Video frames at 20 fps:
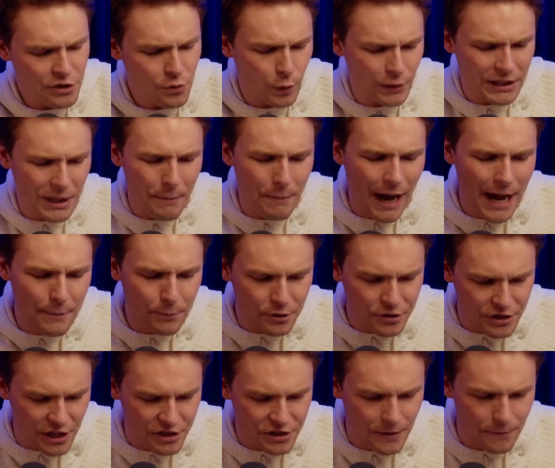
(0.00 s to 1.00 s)
is what the Bible
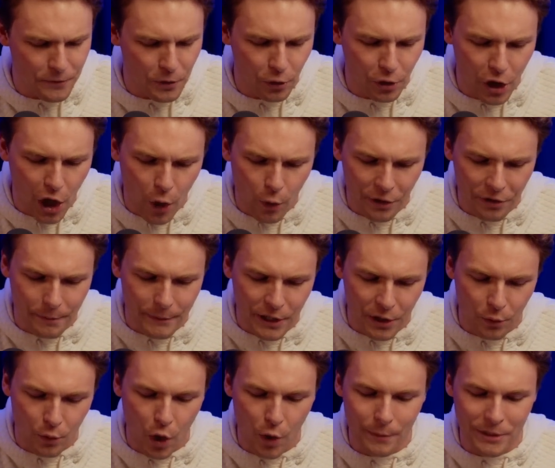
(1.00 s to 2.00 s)
says. If you'll go with me
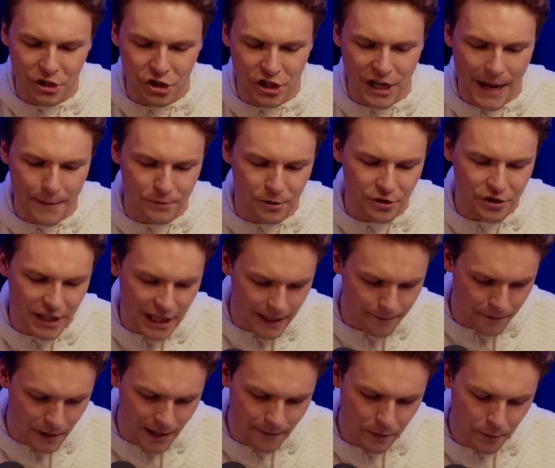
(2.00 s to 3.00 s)
to Romans chapter 10,
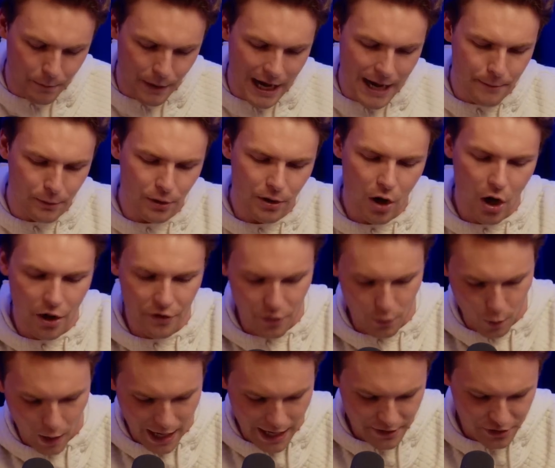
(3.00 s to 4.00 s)
if you have a Bible,
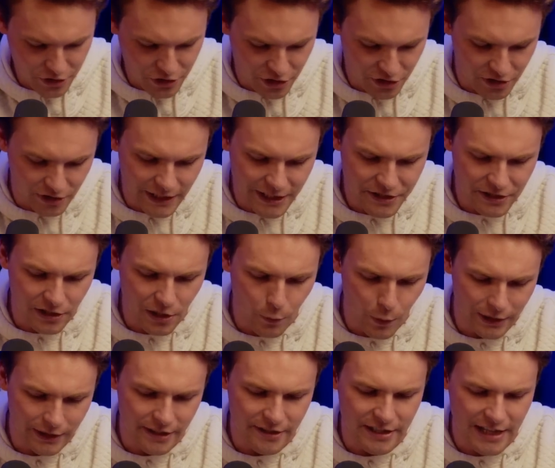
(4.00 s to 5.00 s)
otherwise, just listen to
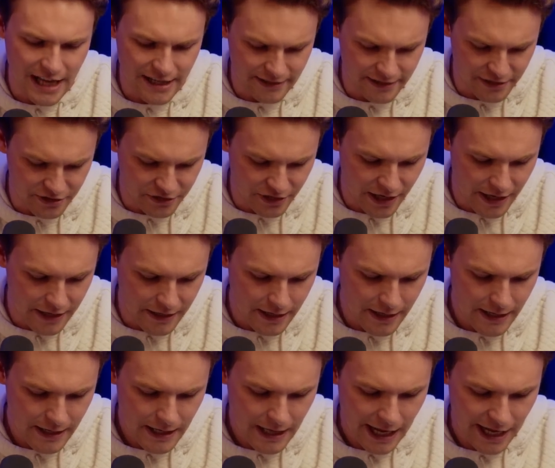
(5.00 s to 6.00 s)
what this has to say,
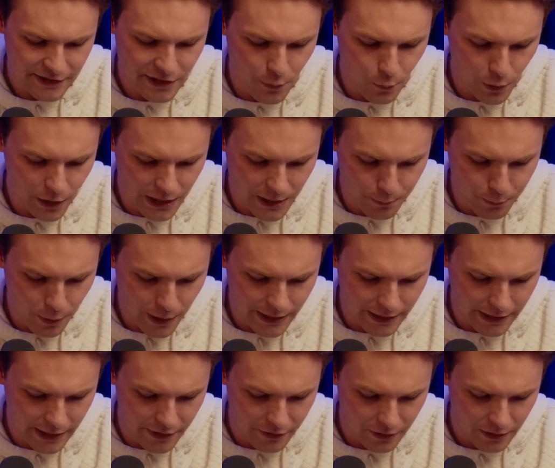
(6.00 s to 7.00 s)
and then we're going to pray
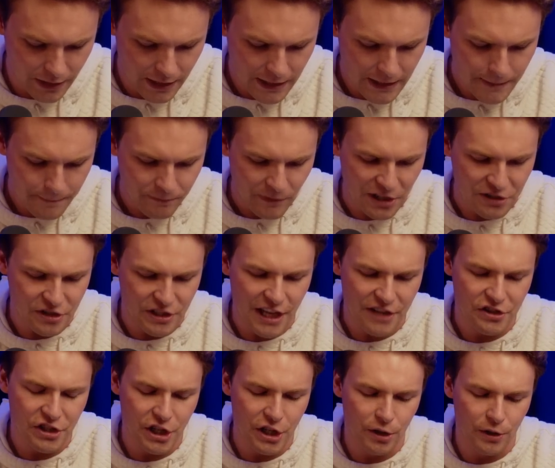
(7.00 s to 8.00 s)
together. It
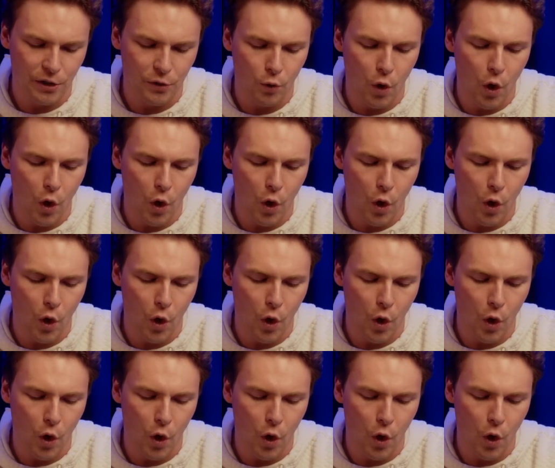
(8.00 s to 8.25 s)
says here in